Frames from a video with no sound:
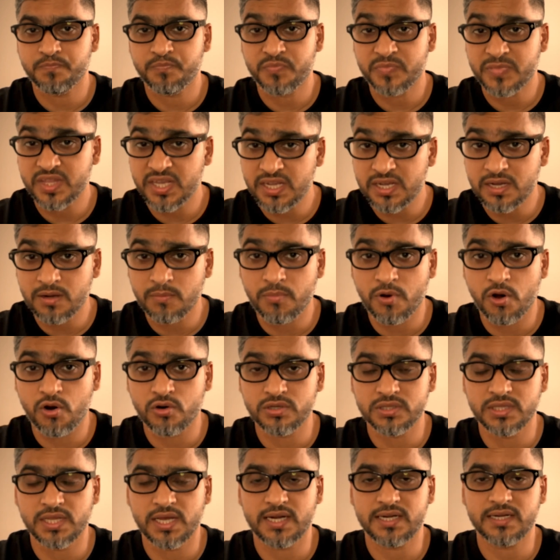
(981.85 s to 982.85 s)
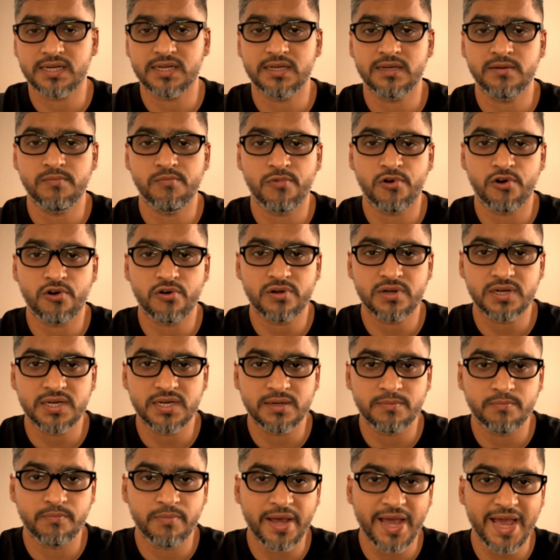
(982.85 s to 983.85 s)
Think about that. A
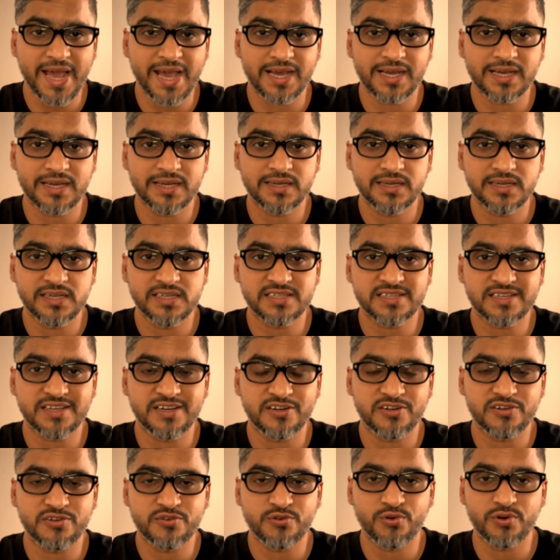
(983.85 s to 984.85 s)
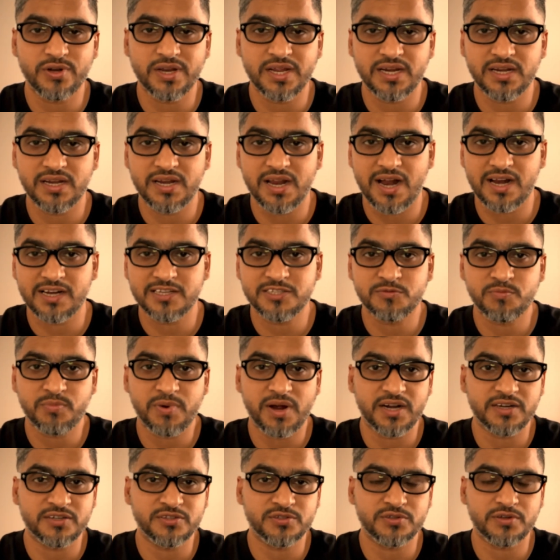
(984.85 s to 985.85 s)
Moroccan bank is controlling large
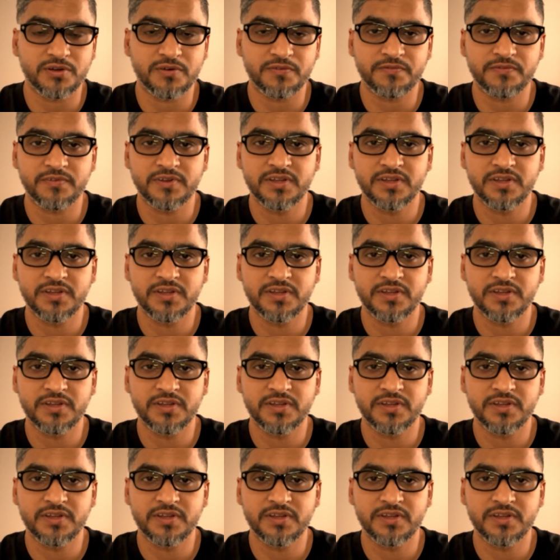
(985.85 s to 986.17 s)
parts of